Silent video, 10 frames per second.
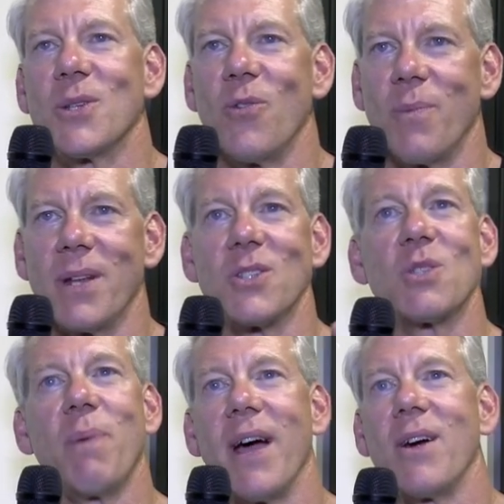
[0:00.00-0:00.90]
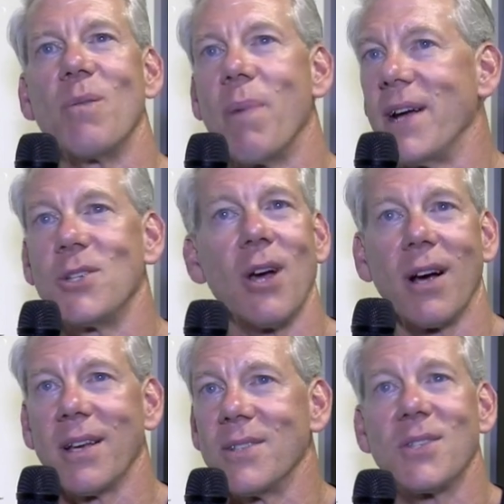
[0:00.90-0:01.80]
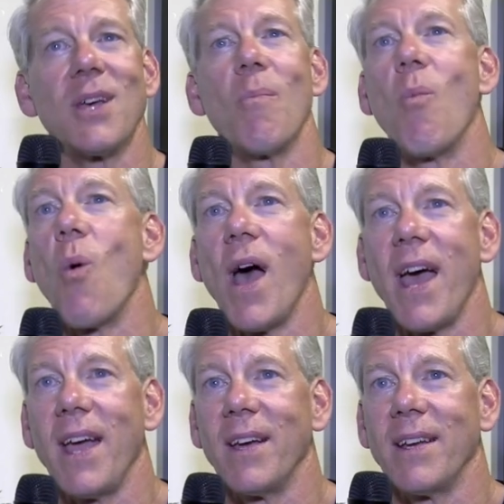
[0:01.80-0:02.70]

who have been inspired by Chuck in some way,